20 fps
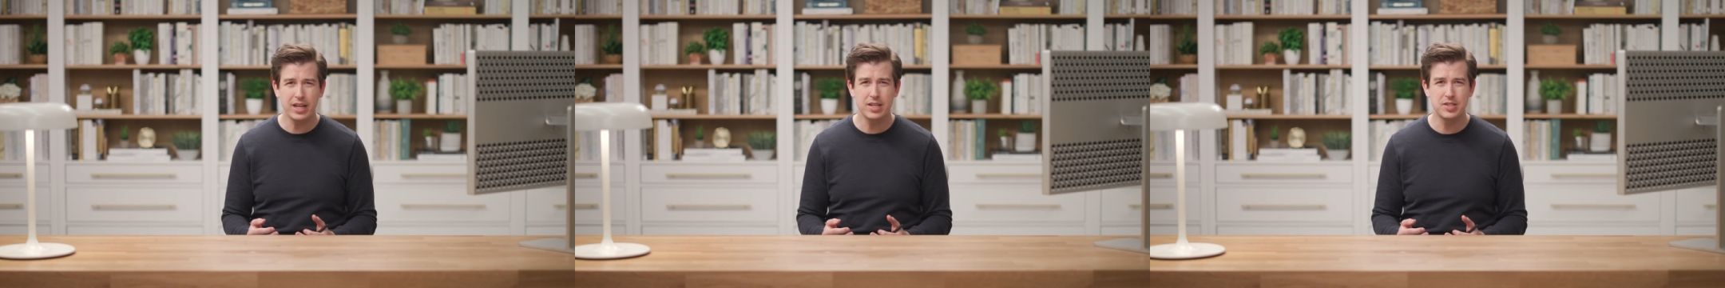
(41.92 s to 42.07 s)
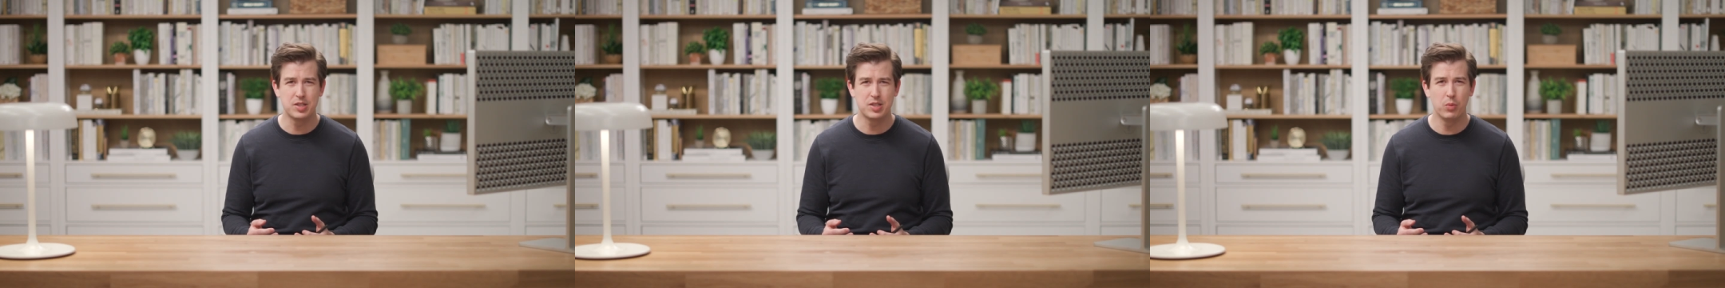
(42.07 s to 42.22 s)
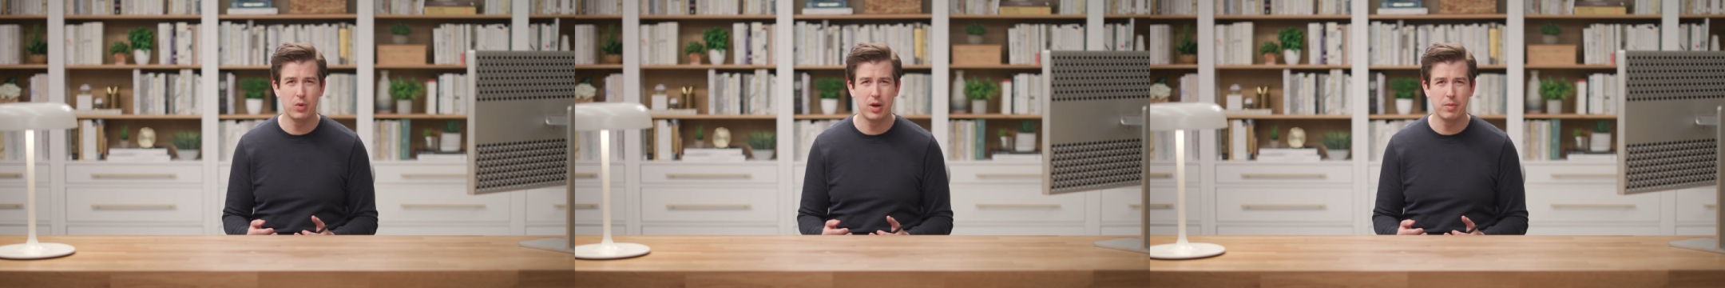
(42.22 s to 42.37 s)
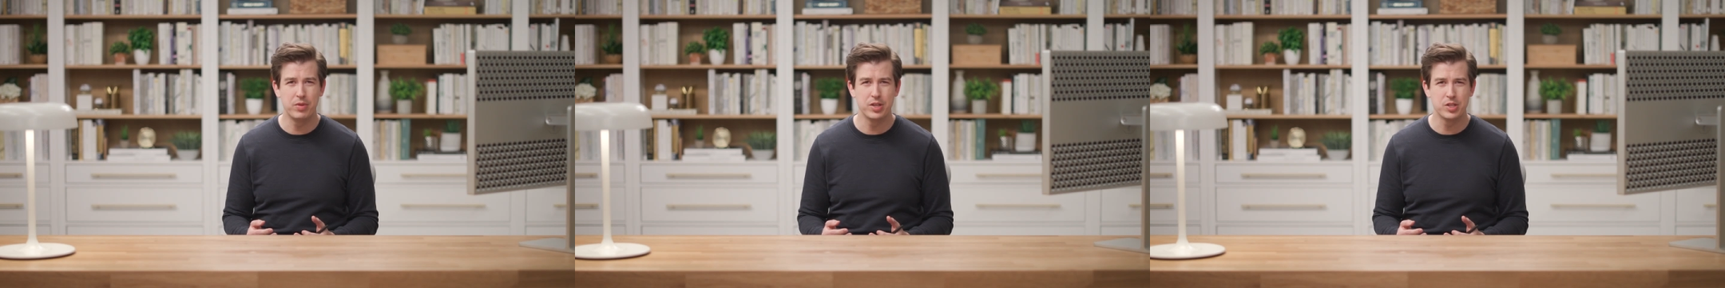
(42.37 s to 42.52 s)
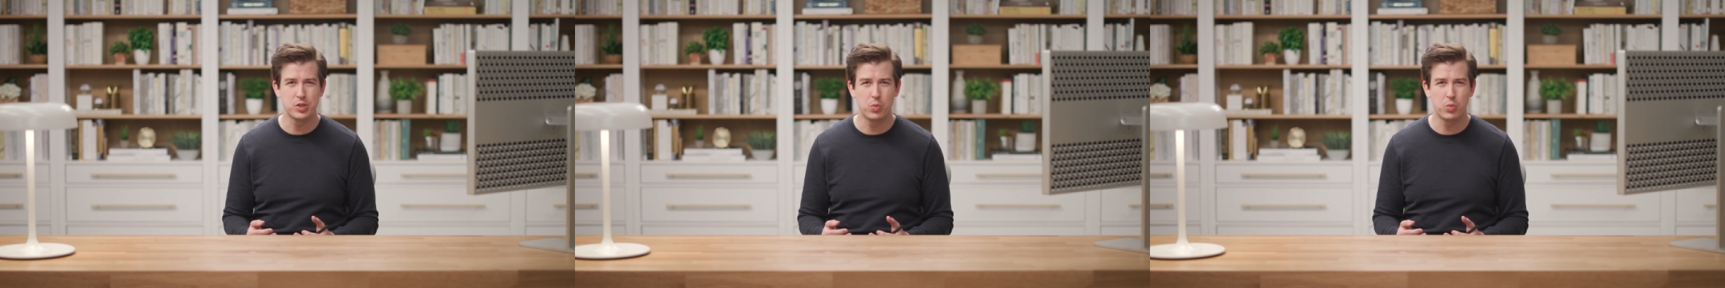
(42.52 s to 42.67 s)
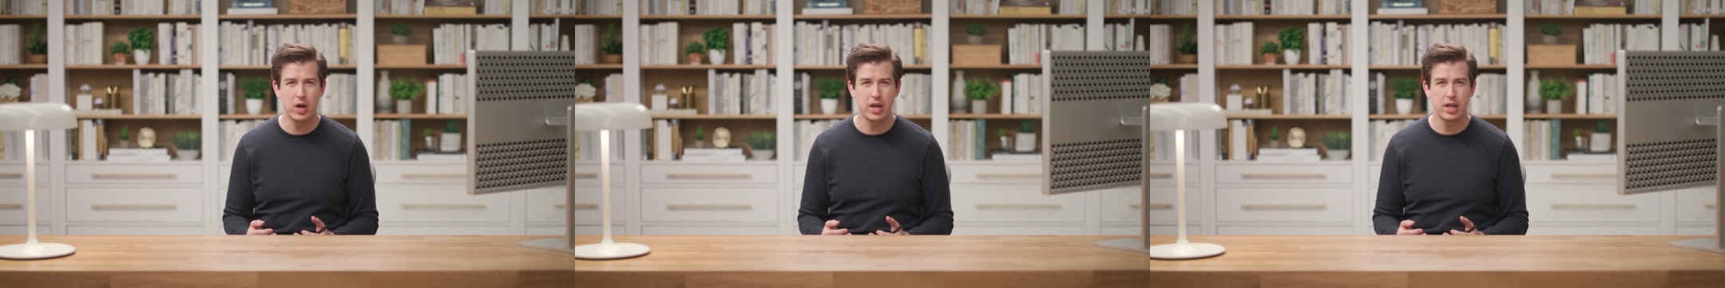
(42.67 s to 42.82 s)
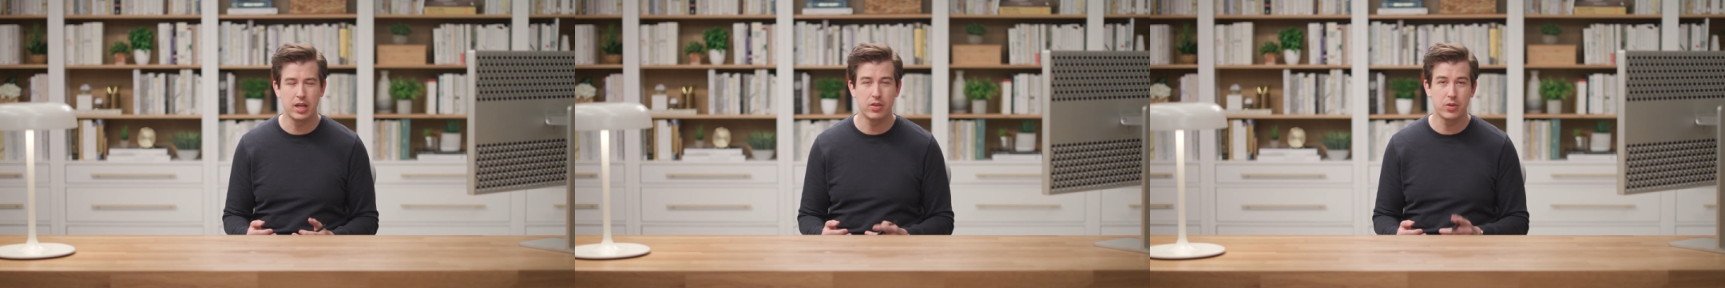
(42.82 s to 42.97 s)
is the web this
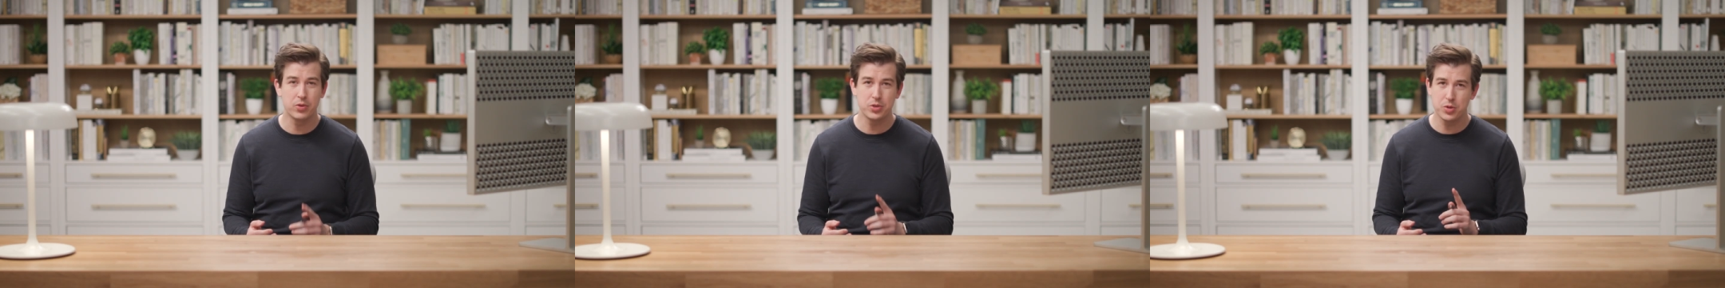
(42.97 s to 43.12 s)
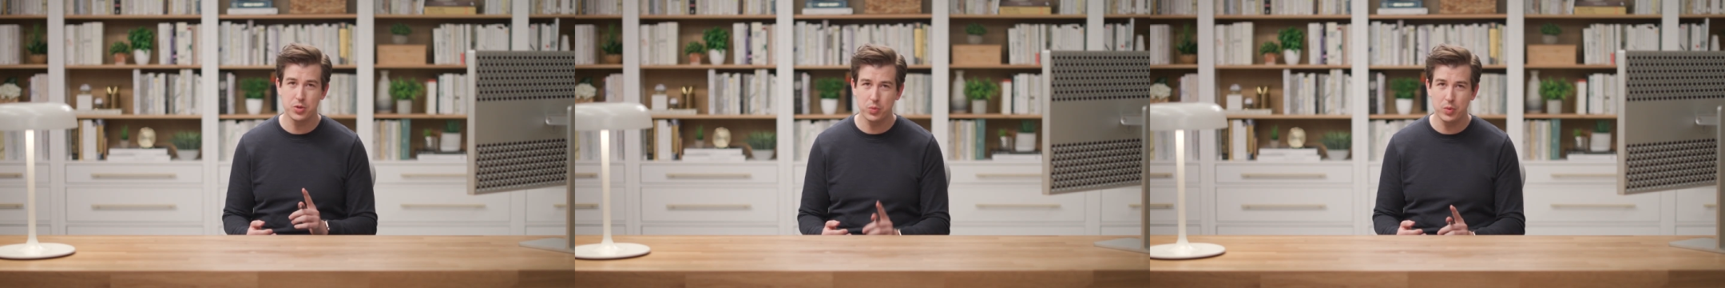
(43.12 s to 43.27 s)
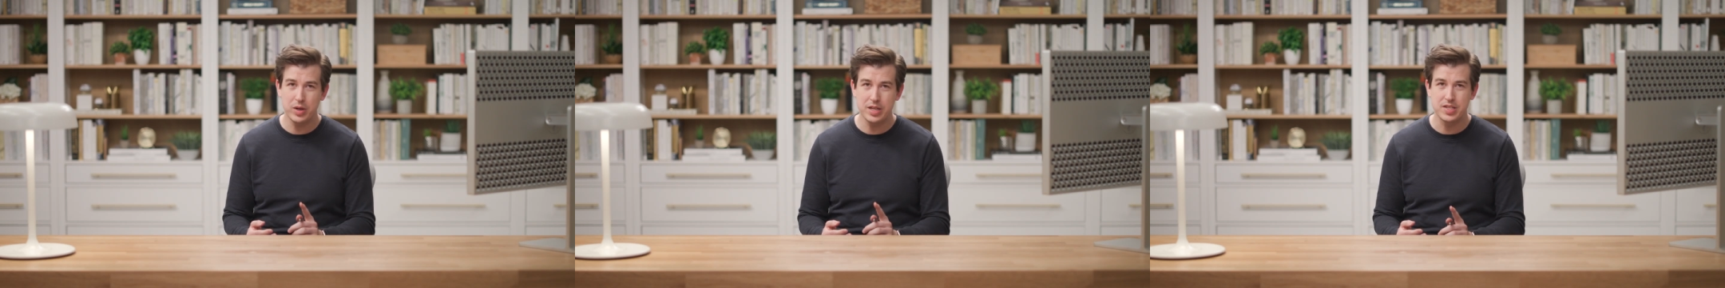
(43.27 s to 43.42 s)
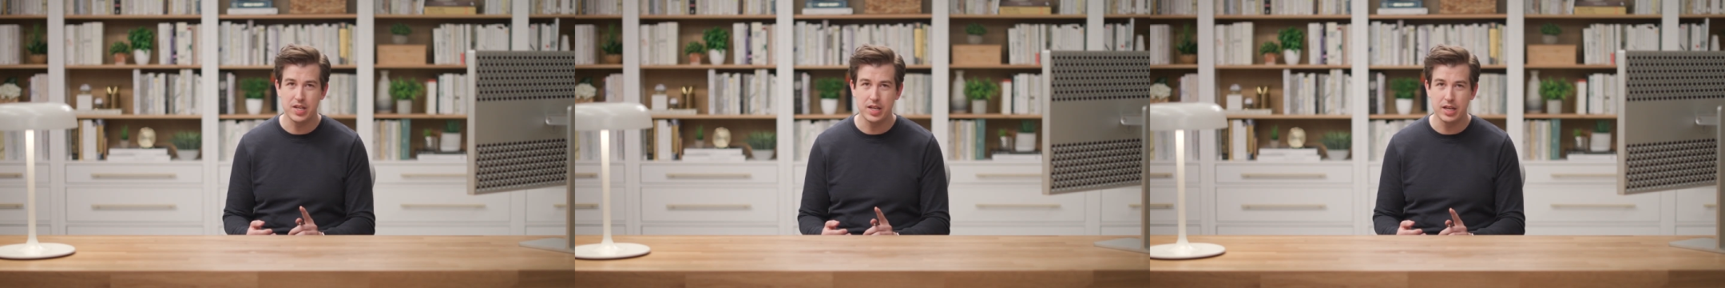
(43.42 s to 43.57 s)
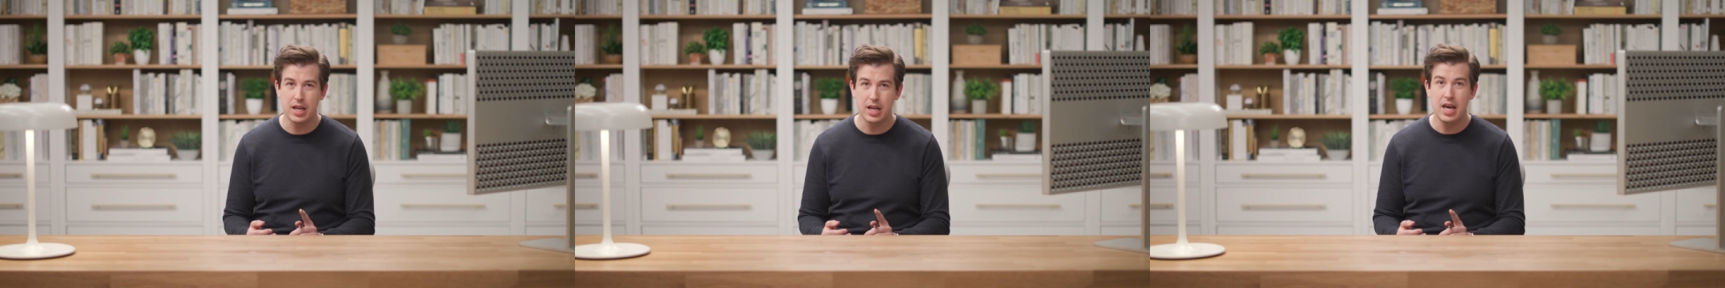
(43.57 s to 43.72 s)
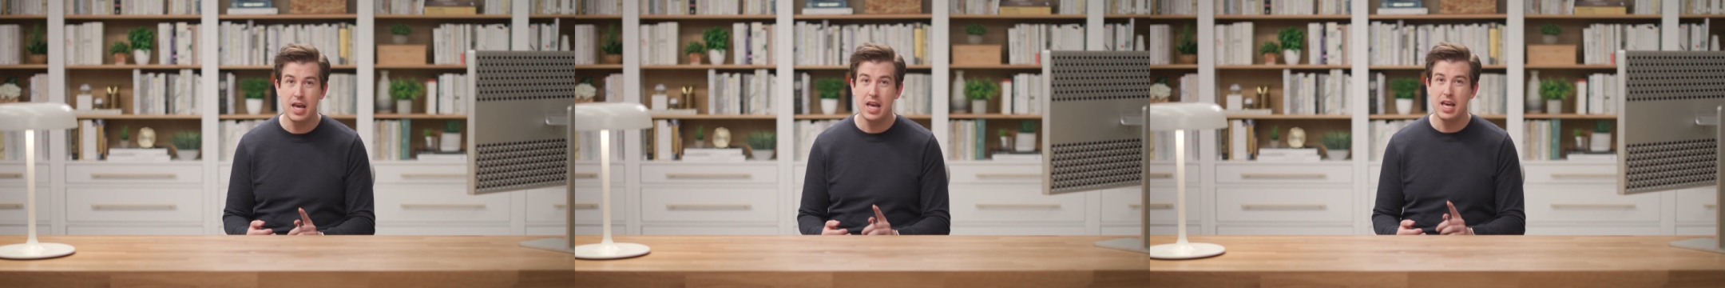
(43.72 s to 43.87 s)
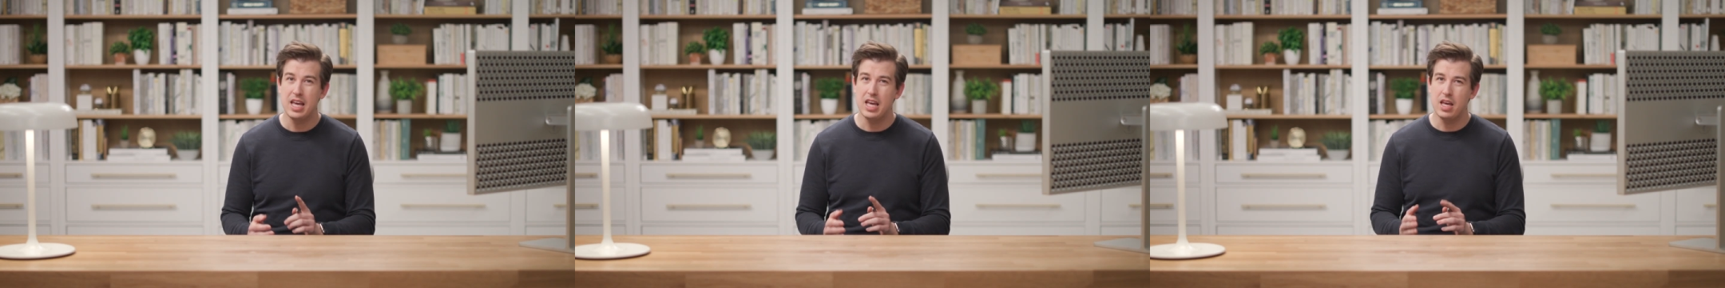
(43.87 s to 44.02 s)
way? There's a reason.
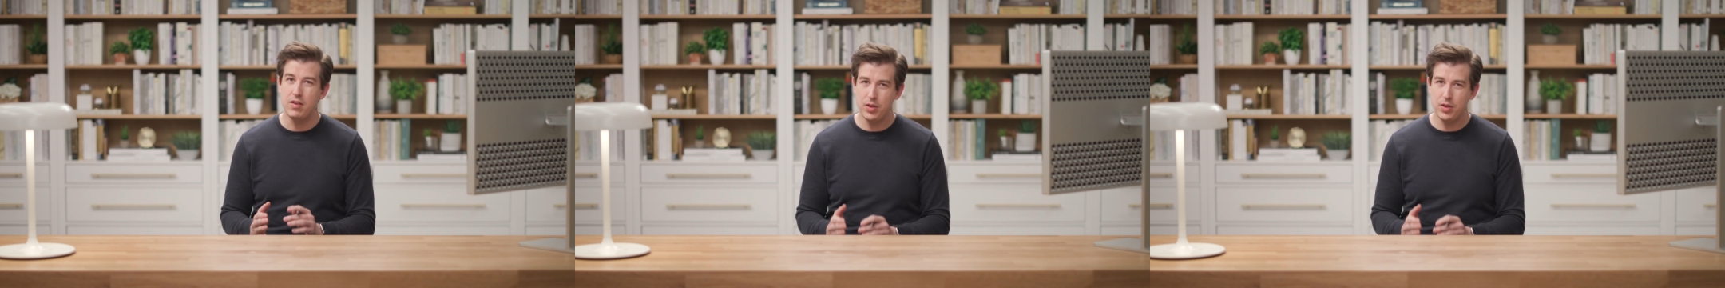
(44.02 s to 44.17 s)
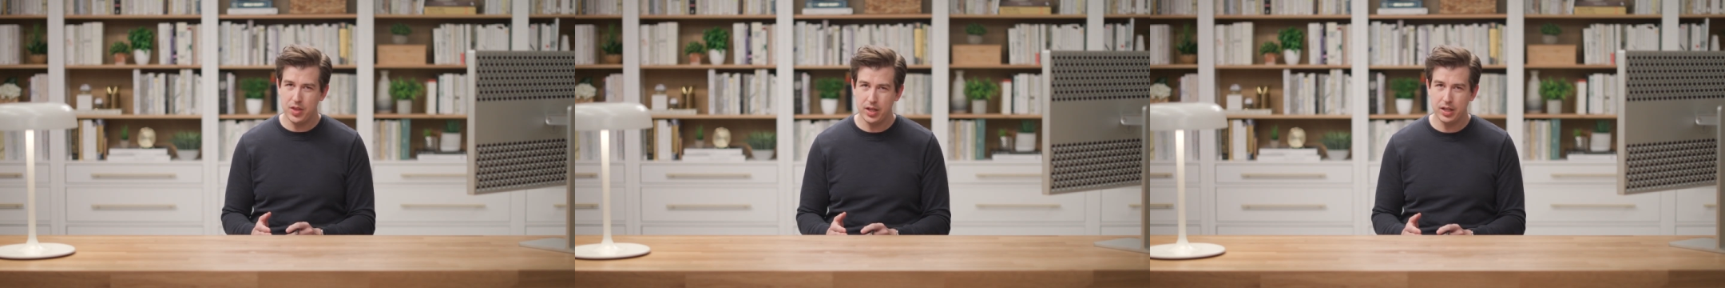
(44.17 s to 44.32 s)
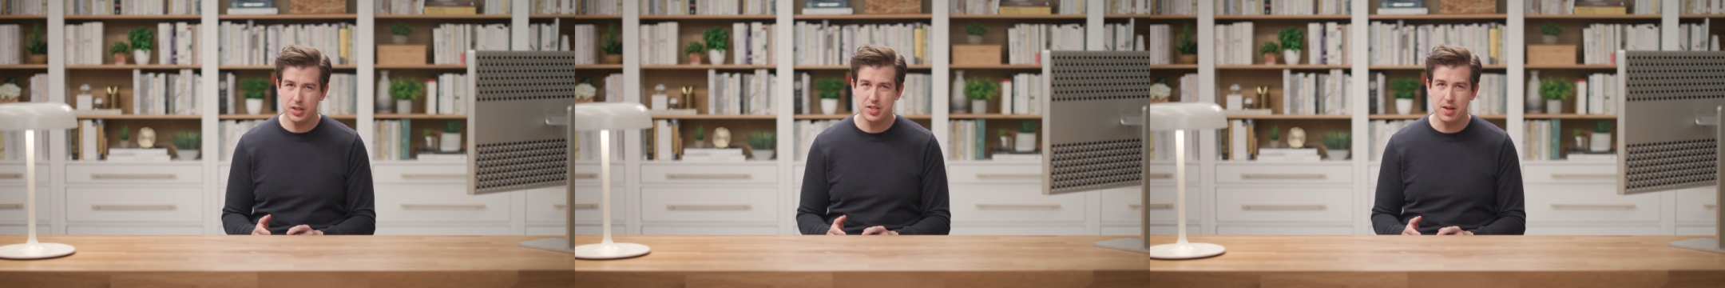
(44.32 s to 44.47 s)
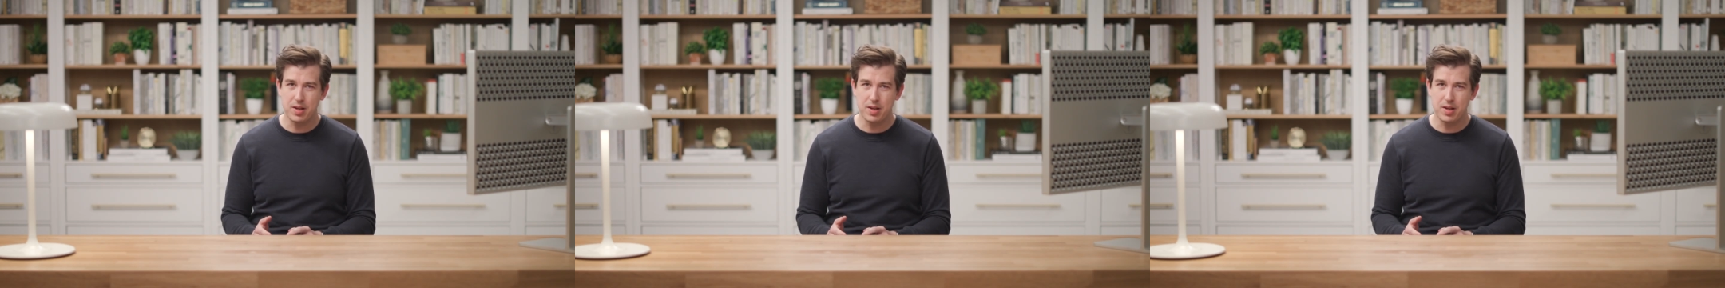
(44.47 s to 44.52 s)
If you think of